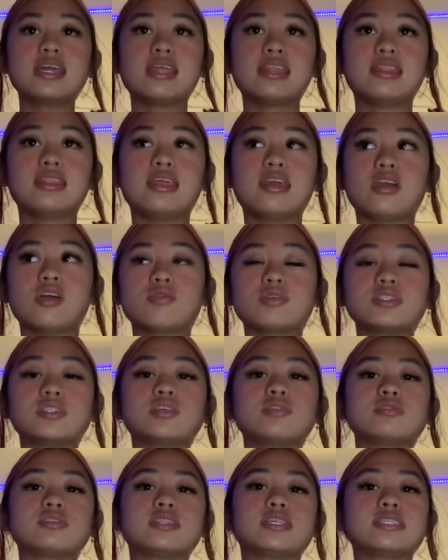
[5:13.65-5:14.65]
They always
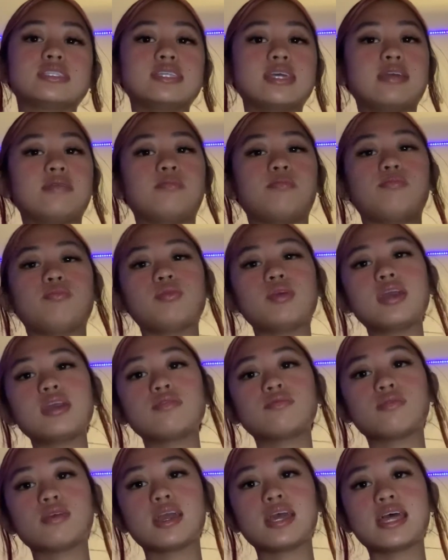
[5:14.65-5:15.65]
use the same bright
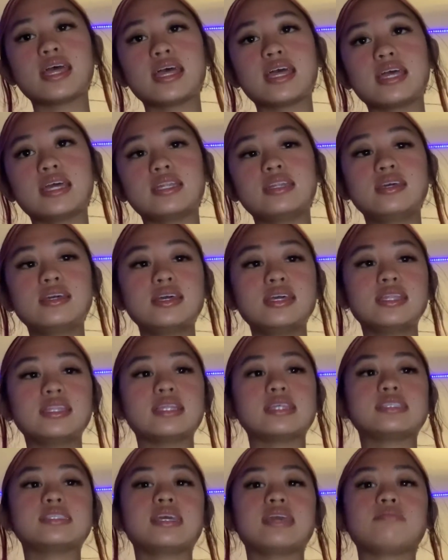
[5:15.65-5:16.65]
red, the
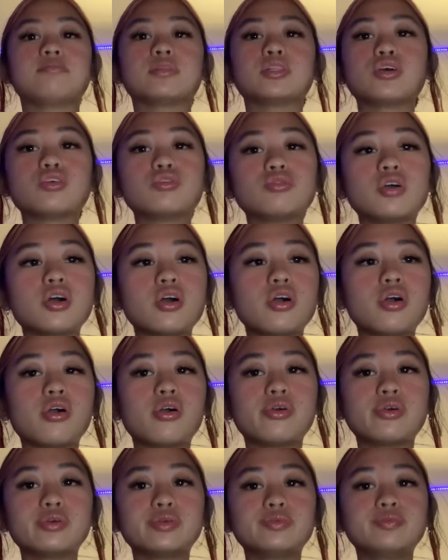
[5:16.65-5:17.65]
same
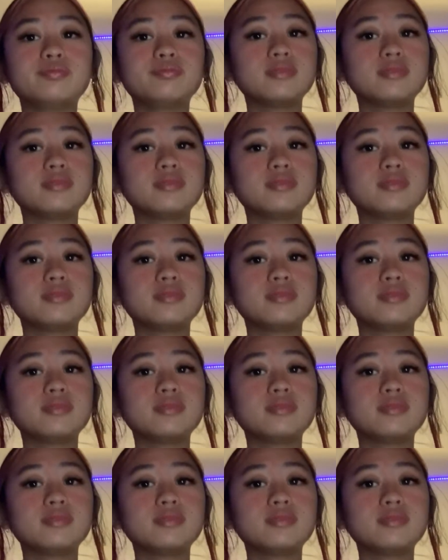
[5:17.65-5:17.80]
logo.